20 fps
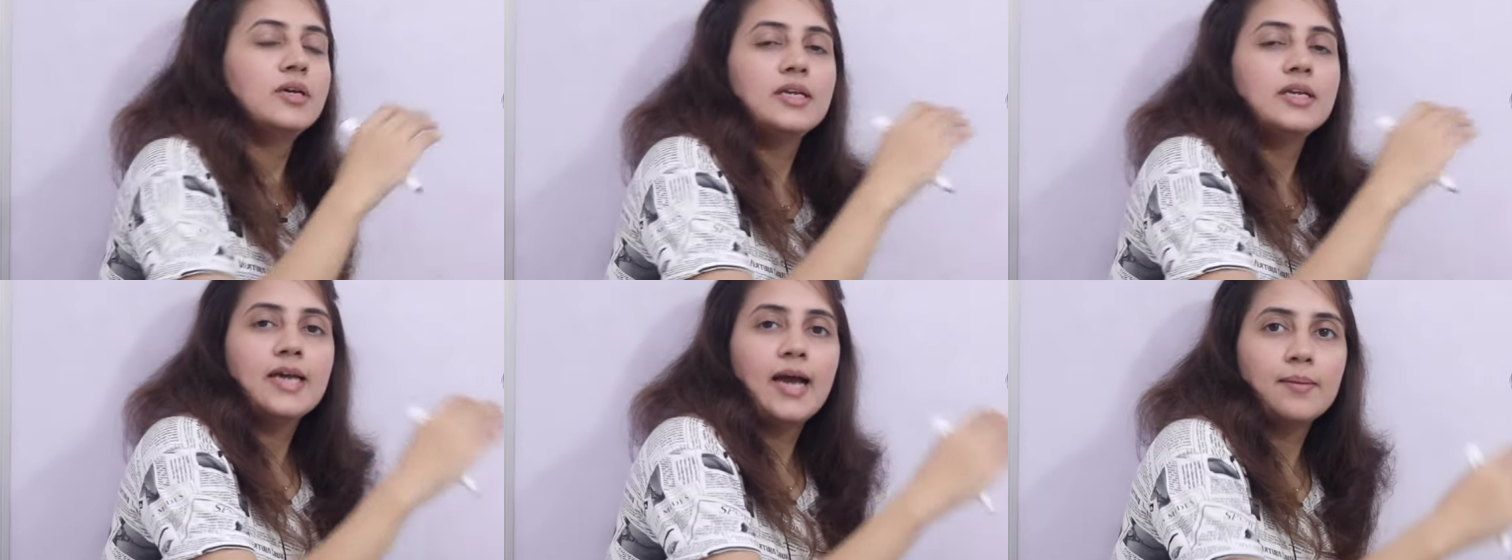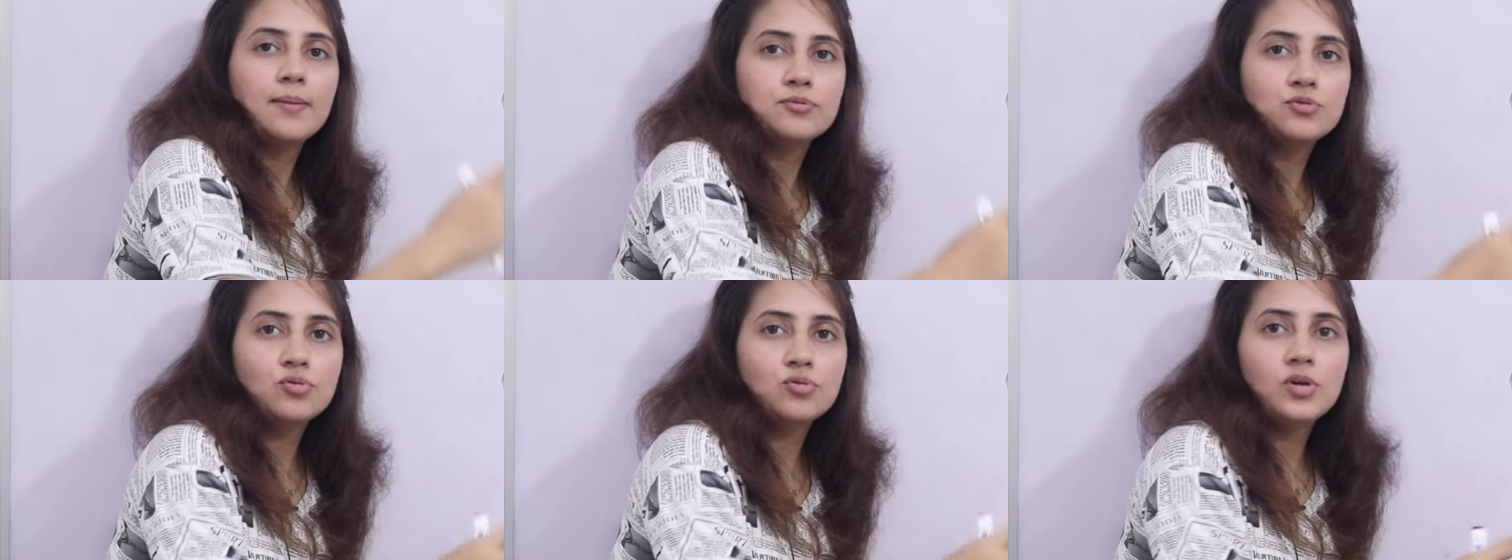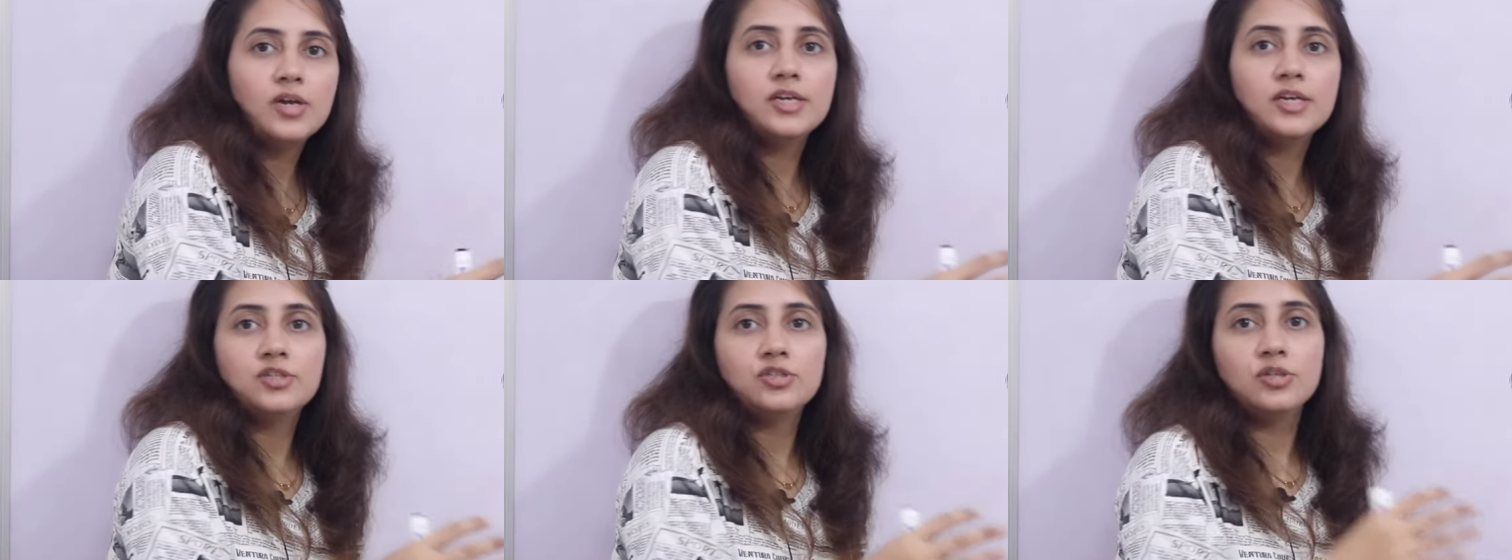
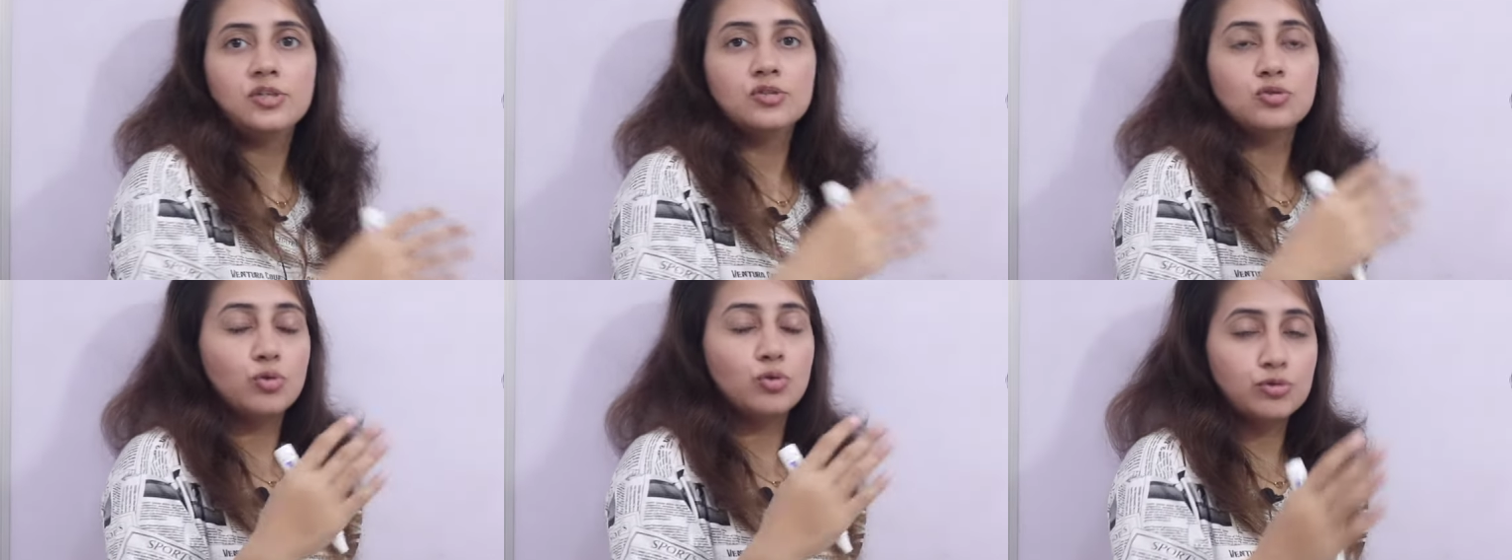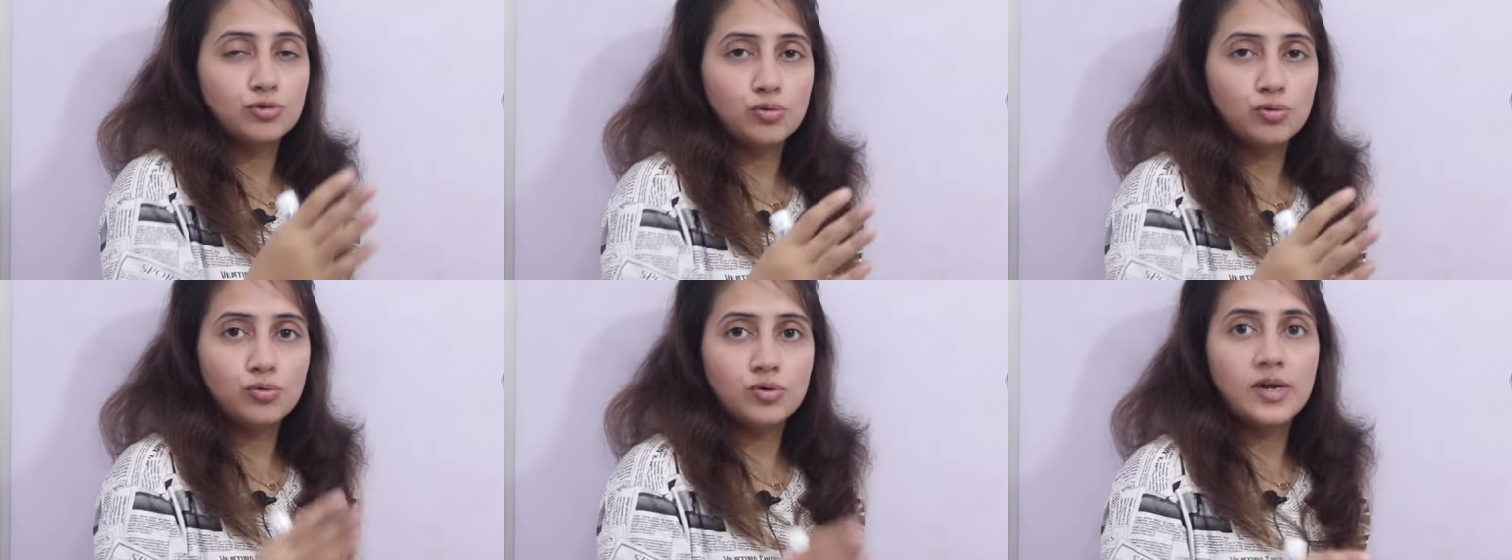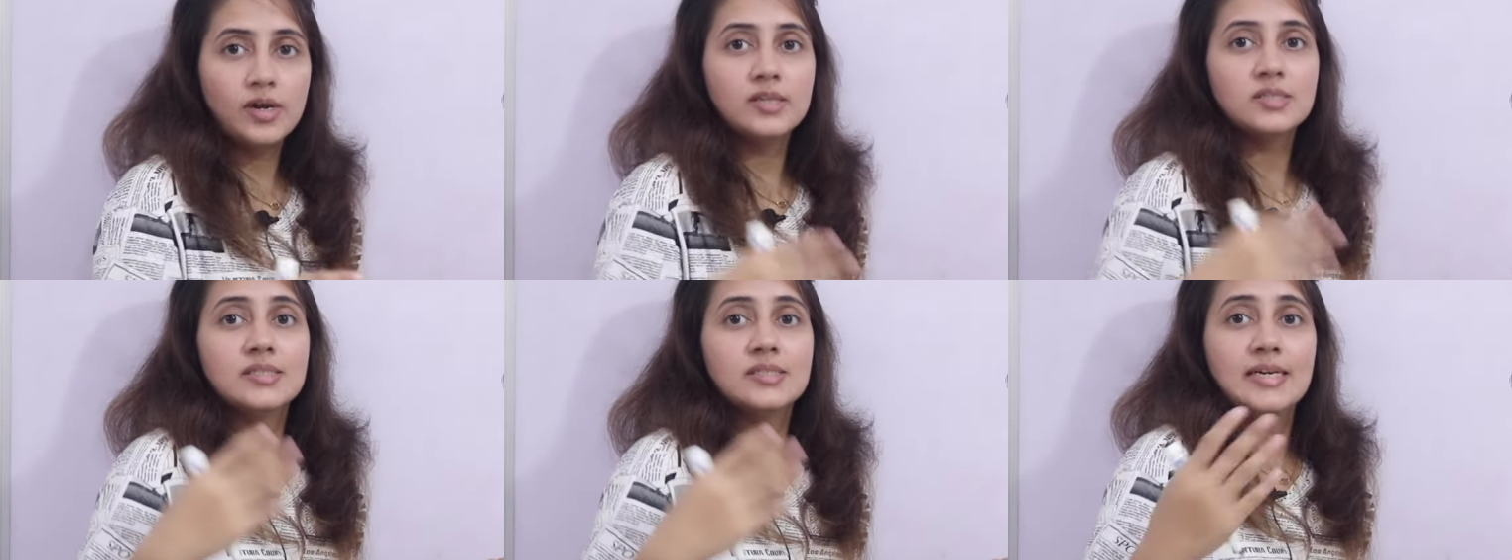Encapsulation is also
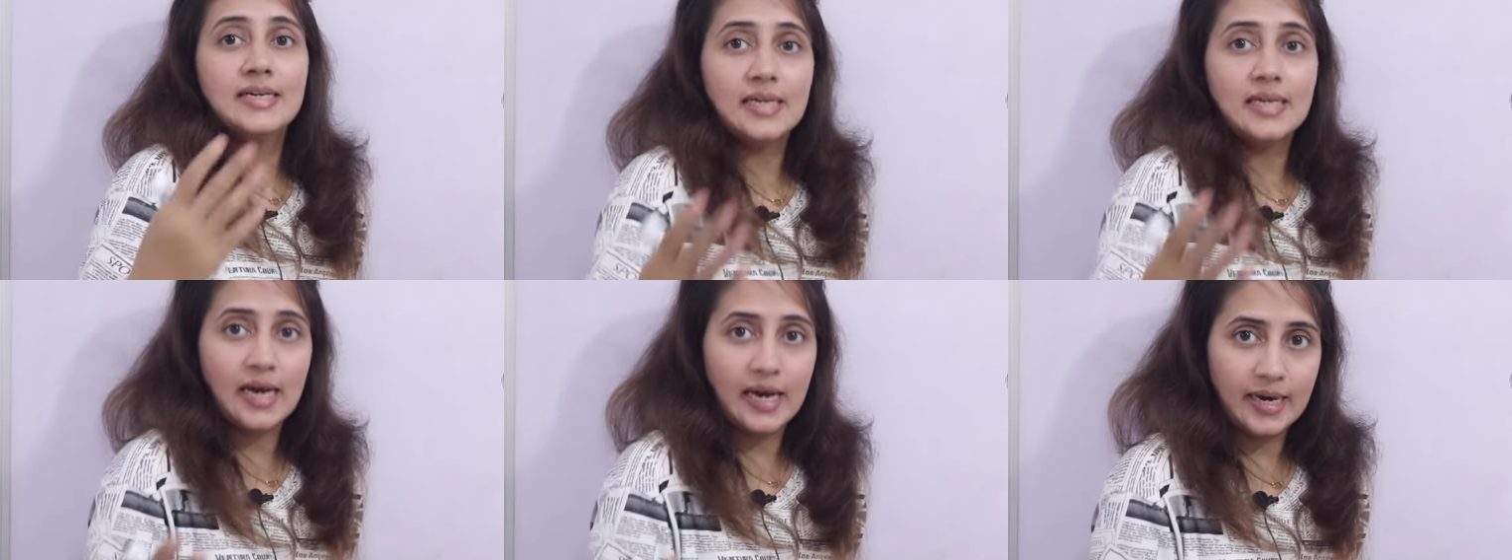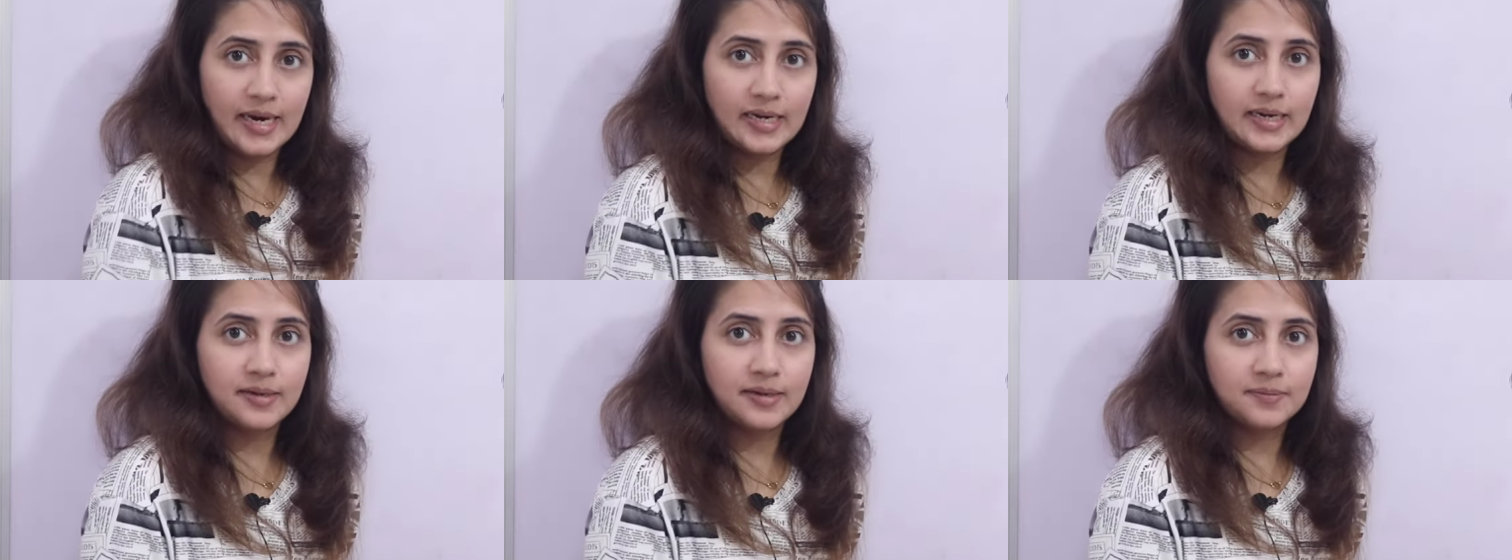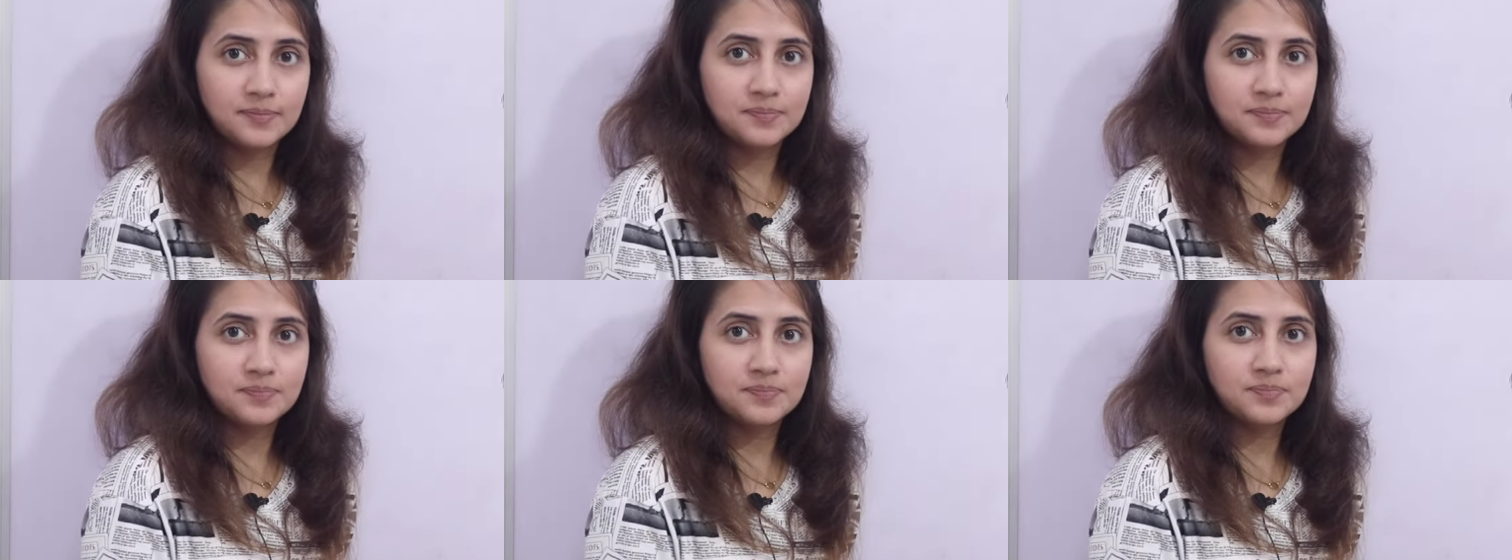known as data hiding.